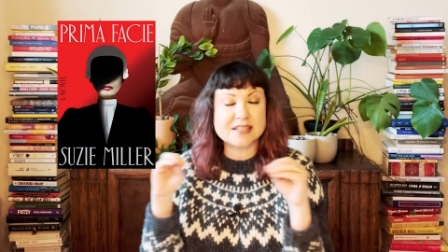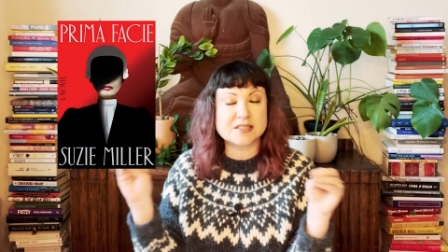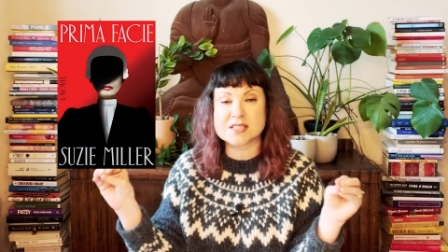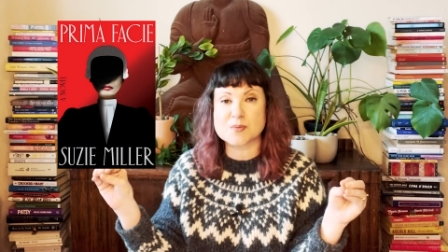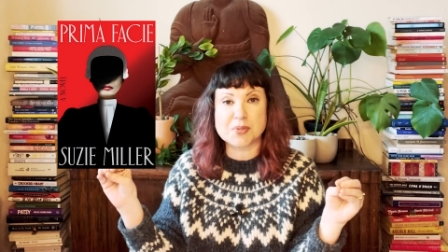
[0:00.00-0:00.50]

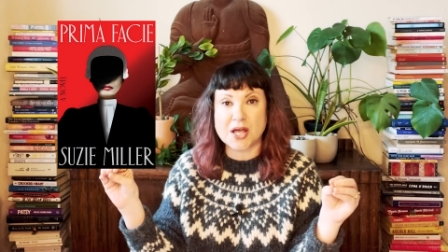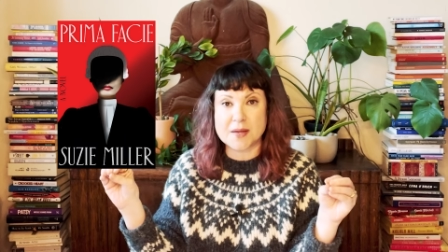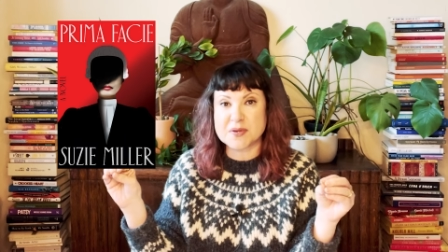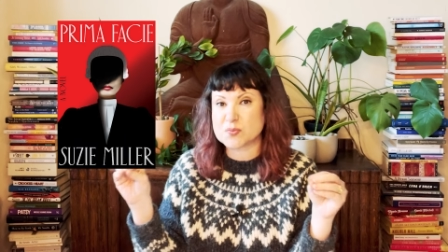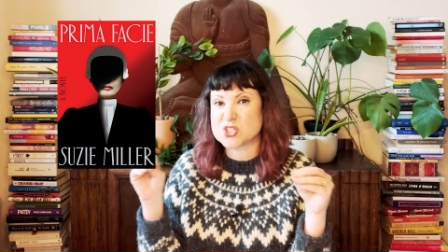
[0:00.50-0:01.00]

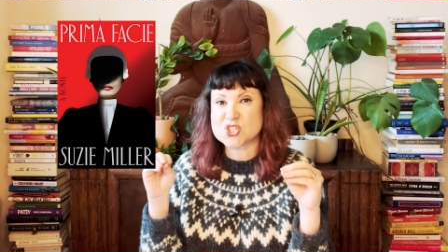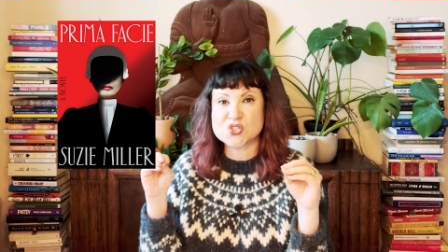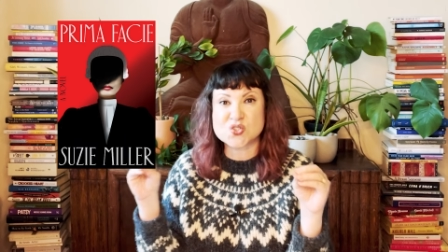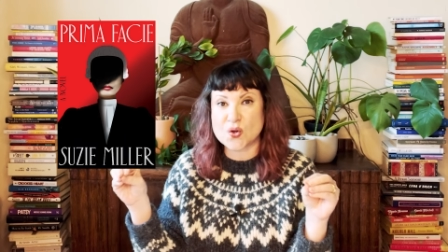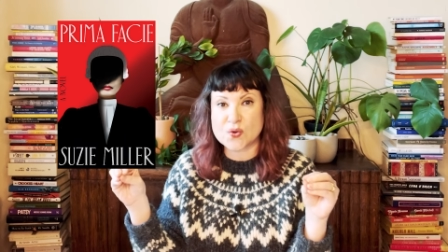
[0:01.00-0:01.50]
sublime it was
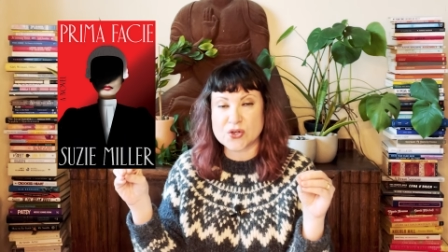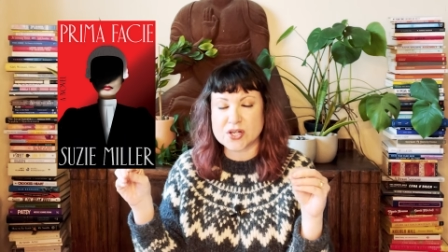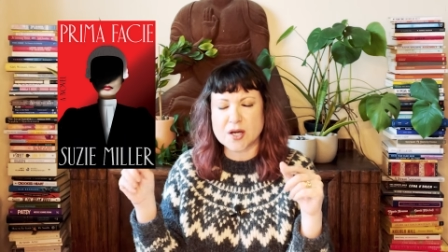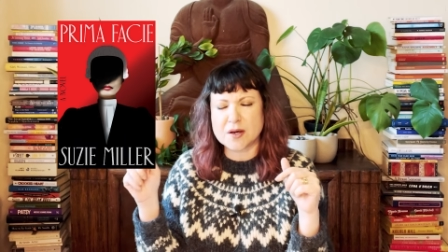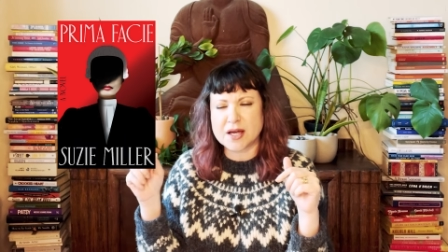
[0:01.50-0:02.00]
so good
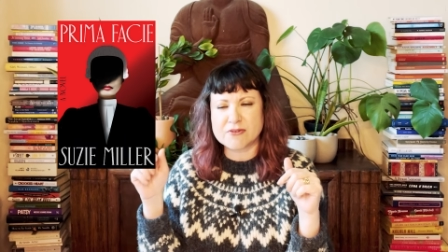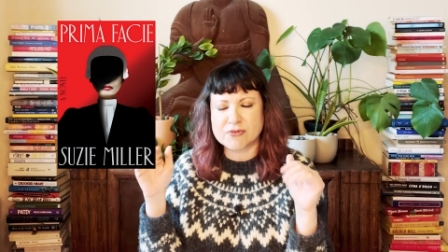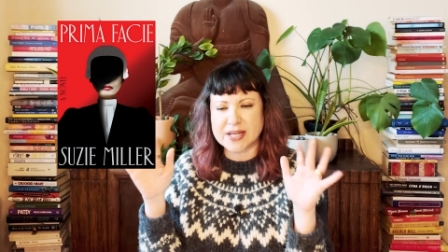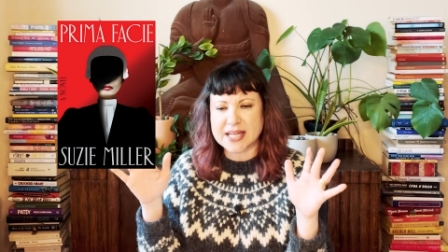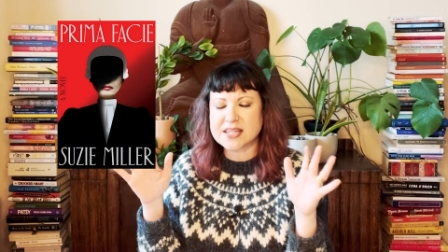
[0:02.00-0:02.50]
I'll, i
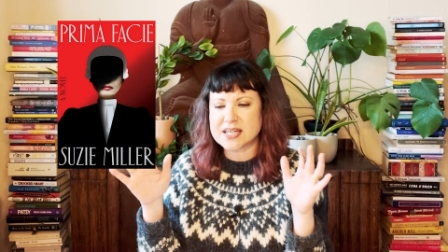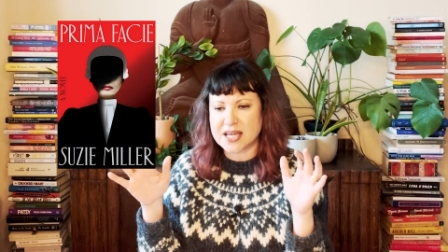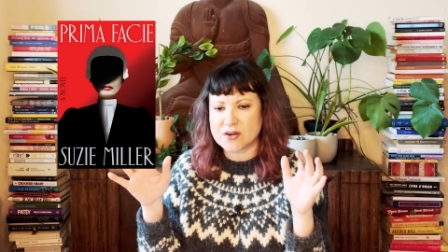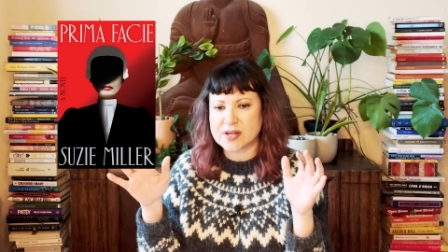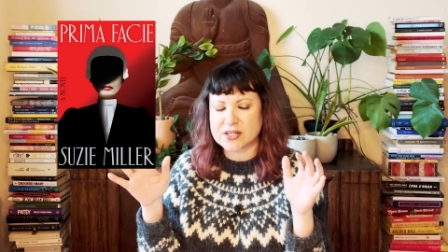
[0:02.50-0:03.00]
forget the
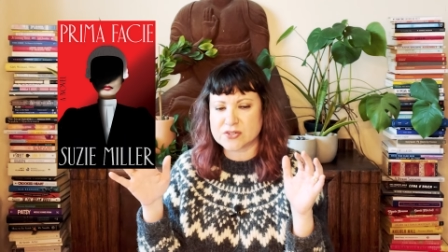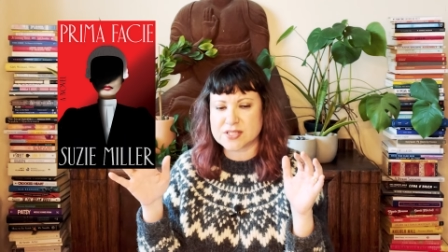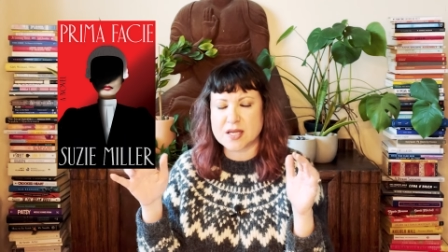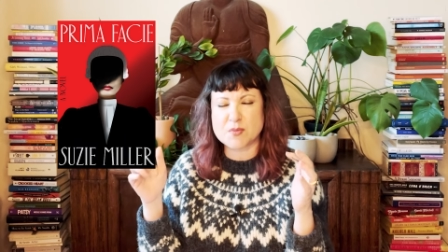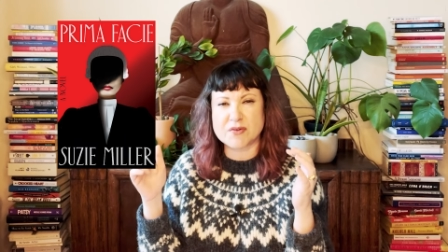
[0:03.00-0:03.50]
narrator's
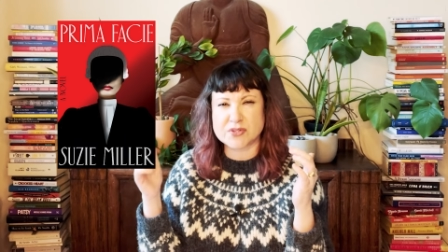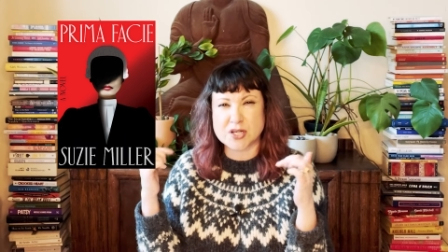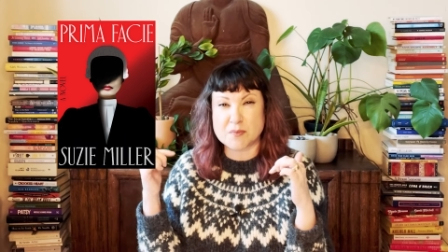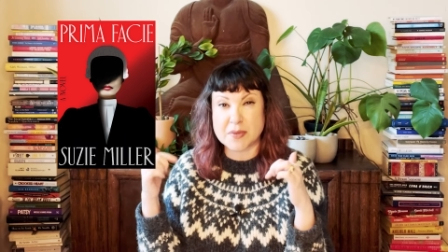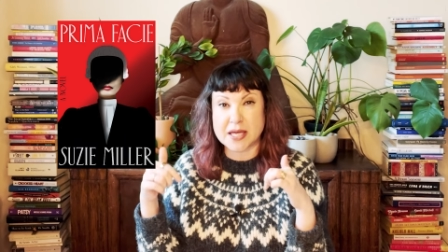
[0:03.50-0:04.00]
name off the
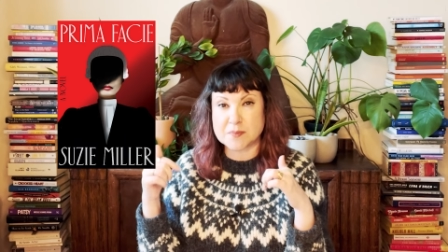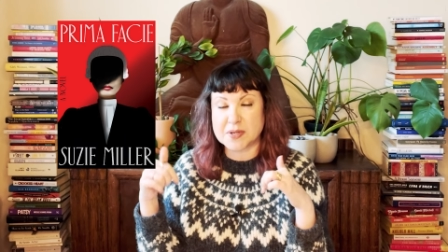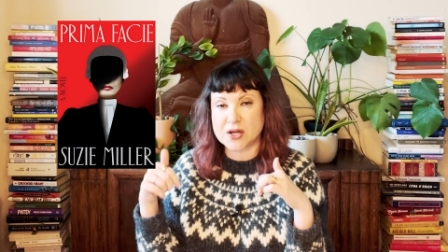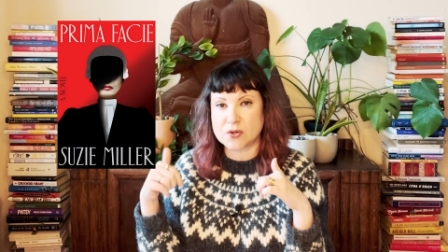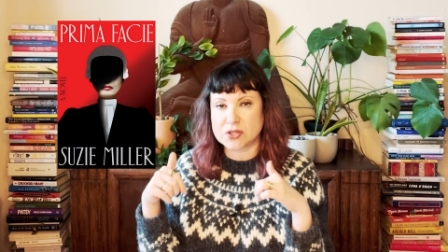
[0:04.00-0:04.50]
top of my head
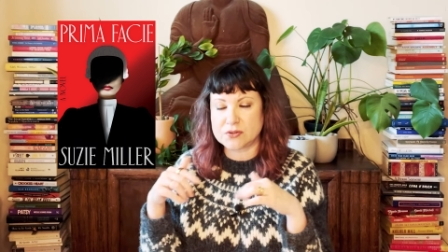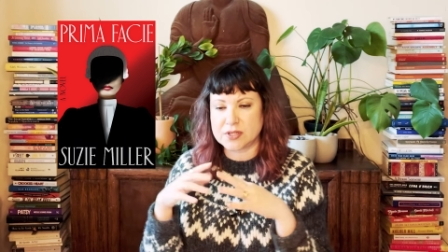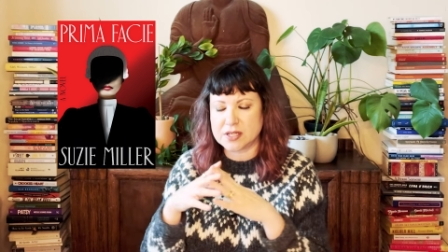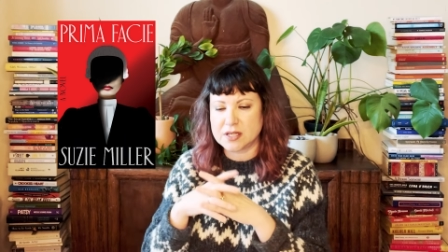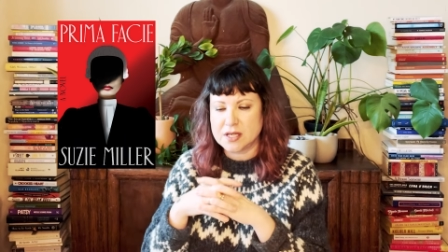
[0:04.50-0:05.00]
but I'll include
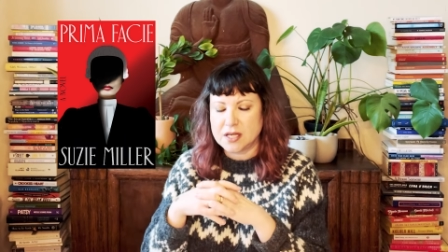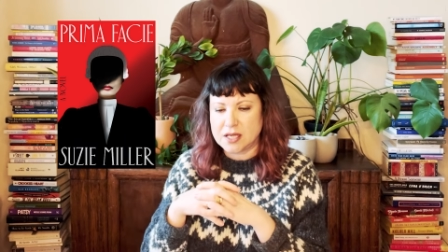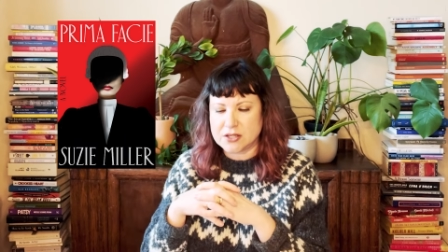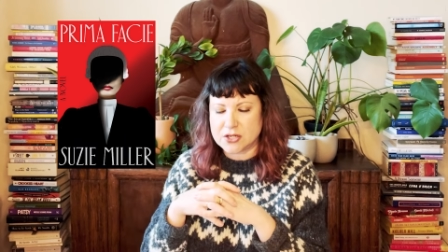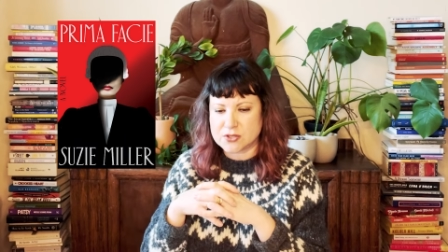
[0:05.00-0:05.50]
it
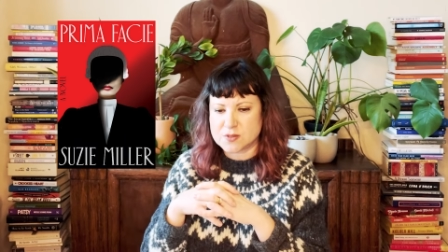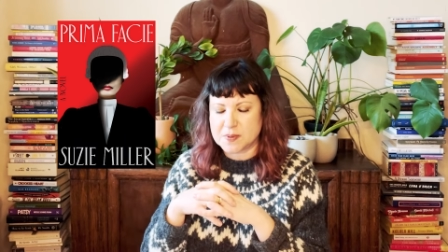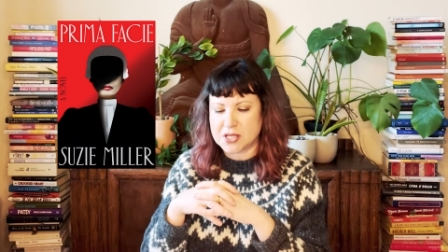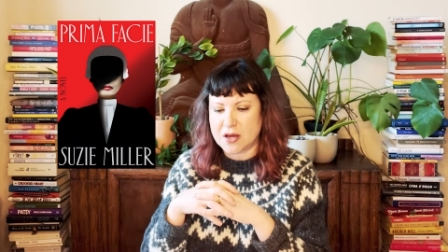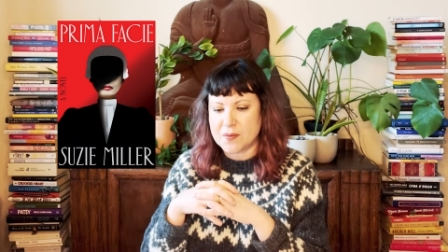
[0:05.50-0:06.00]
in the notes
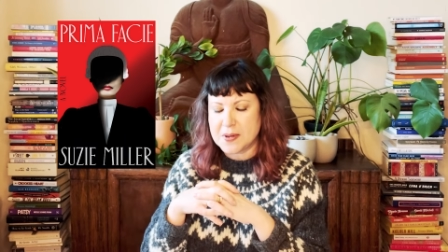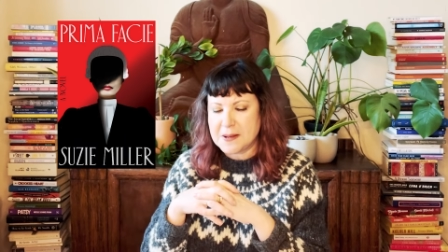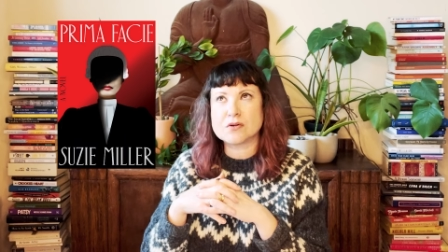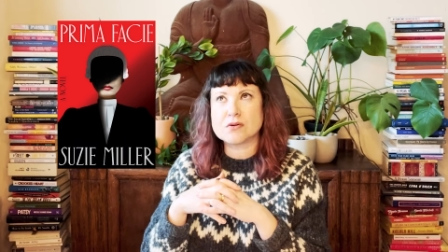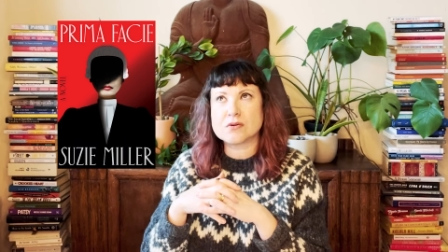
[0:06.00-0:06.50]
below
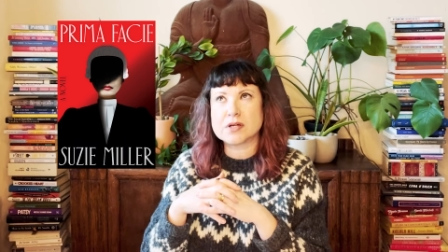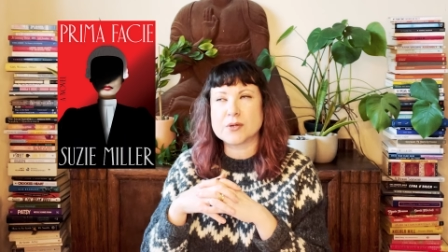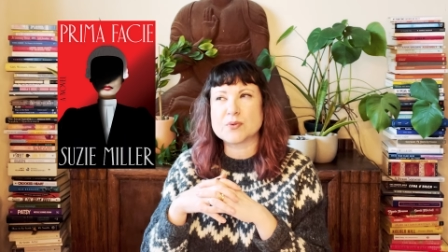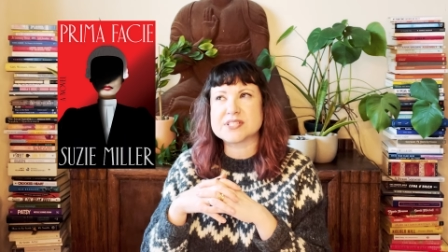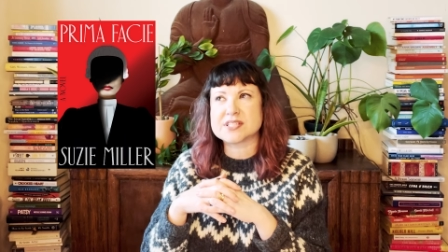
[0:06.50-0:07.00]

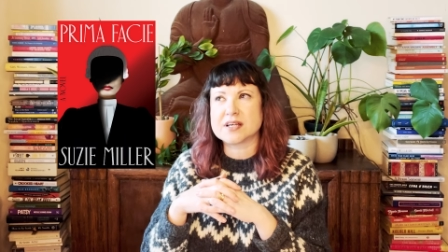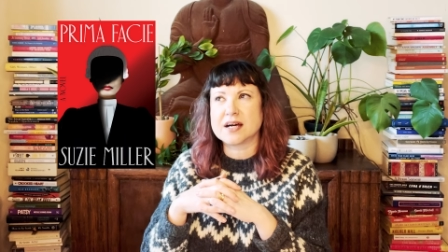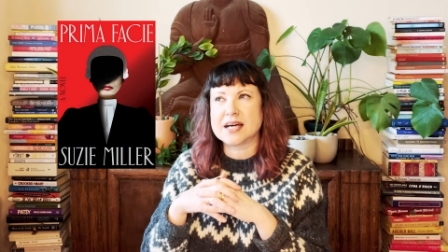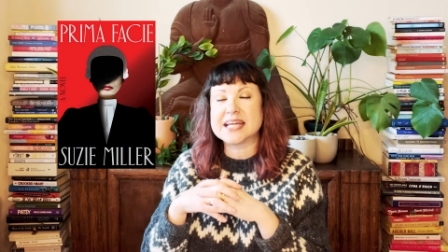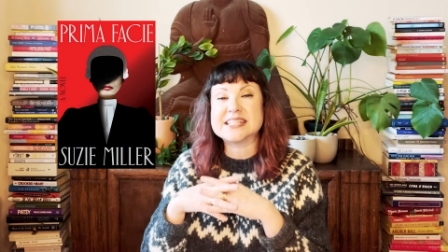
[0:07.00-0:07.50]
it was
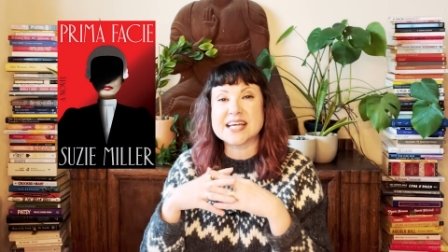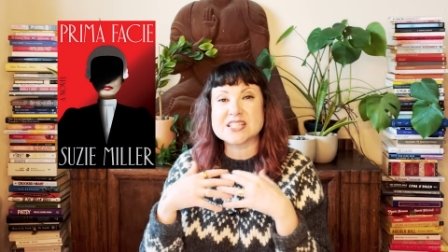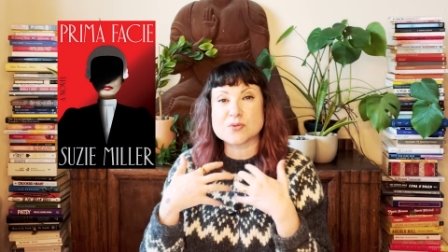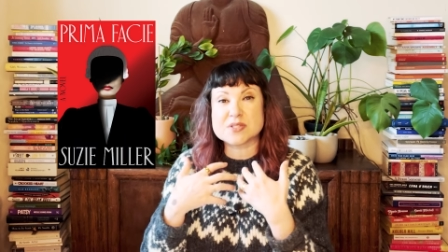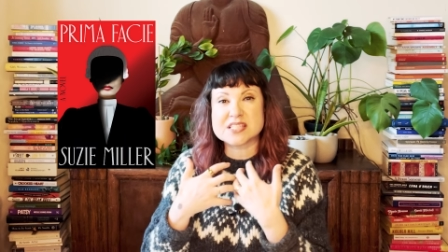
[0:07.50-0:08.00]
uh,
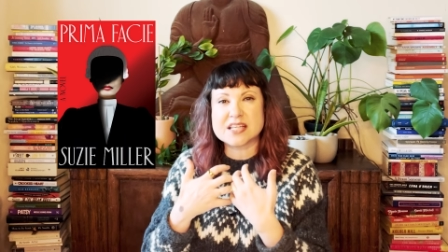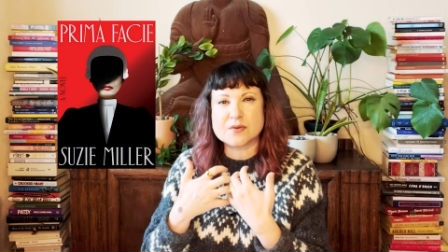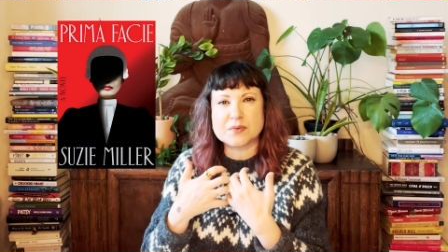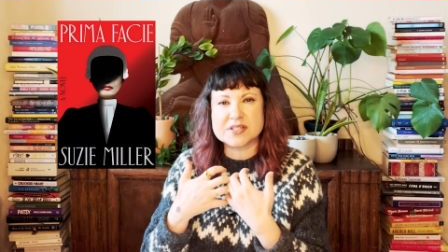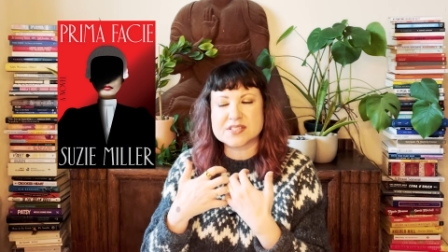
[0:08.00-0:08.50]
intense it was
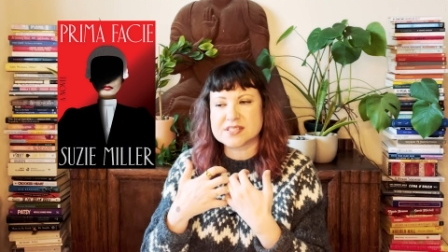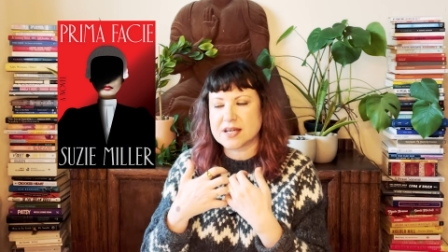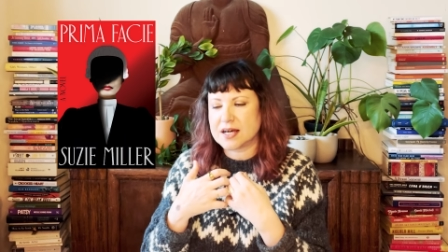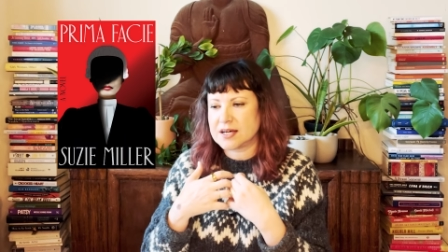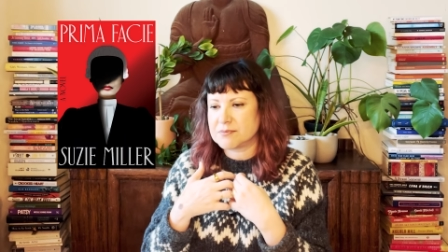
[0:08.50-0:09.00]
it was
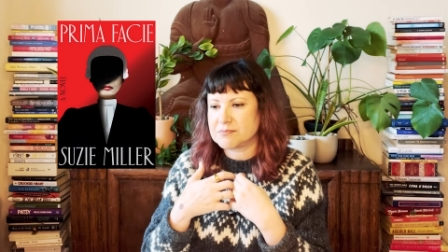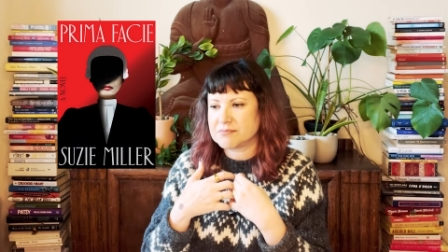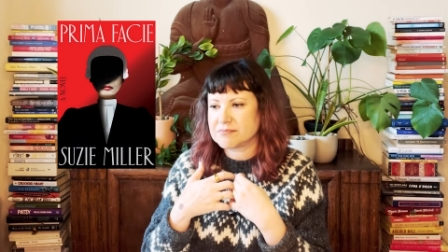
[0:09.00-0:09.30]
um,